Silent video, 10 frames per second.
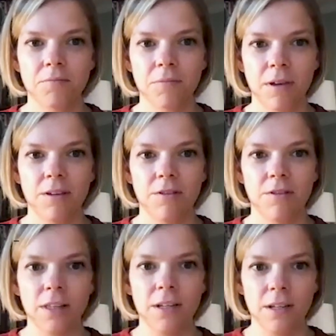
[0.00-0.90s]
that you
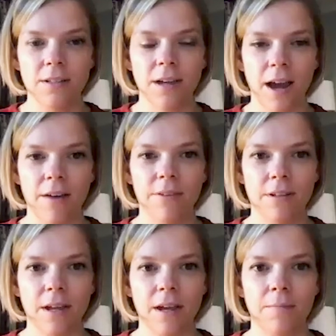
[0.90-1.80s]
really need to have in the
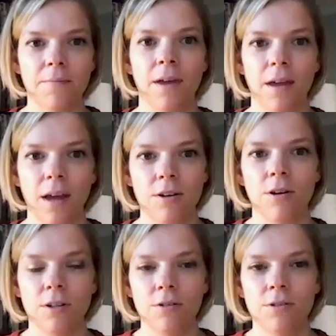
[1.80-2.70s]
DAM, and you
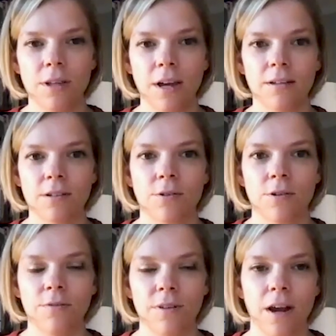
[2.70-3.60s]
can use that to sort
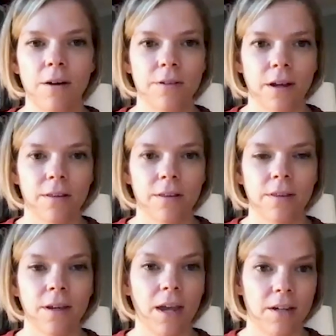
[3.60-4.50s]
of narrow down
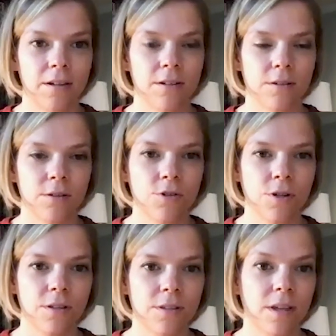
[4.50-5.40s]
the candidate
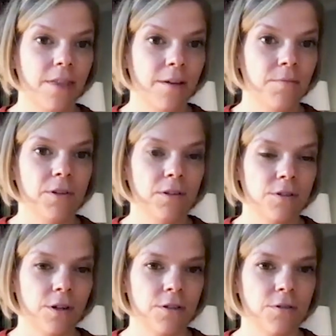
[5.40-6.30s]
solutions. And then when you
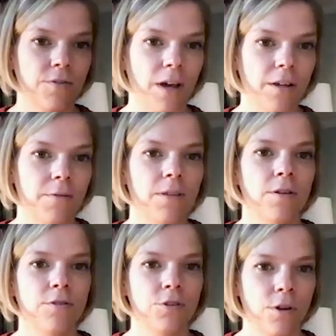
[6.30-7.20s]
start to evaluate
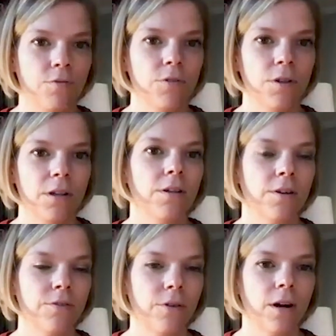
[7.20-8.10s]
those, you can really
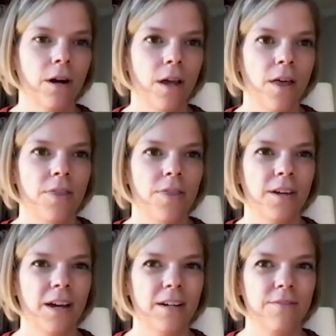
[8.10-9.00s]
look for the
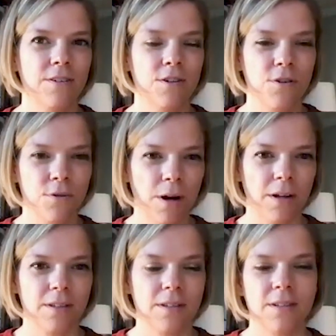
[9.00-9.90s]
kind of
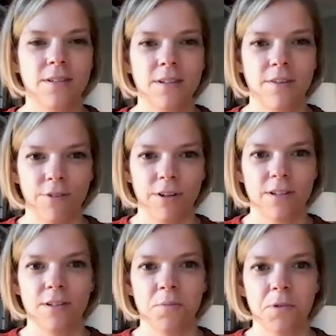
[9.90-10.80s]
nuanced
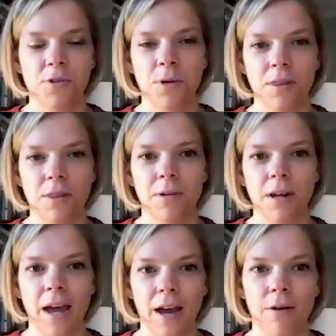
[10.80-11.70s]
differences between them and
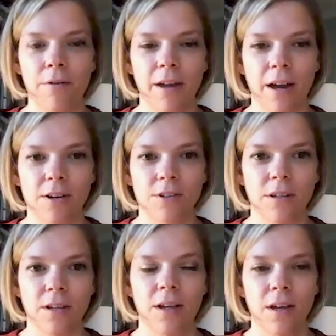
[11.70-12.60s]
how they
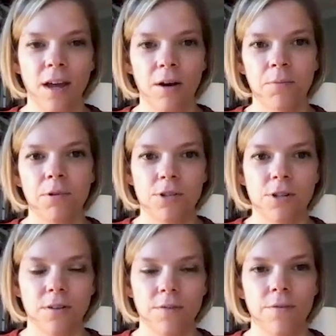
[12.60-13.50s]
actually help you
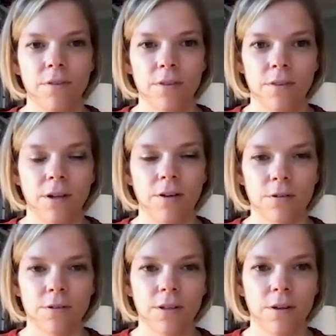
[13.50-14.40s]
achieve the
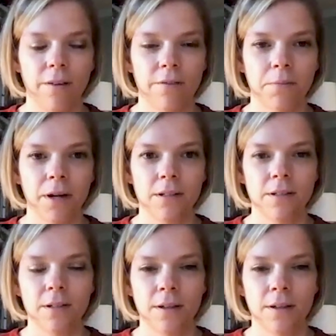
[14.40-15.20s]
goals that you have in mind.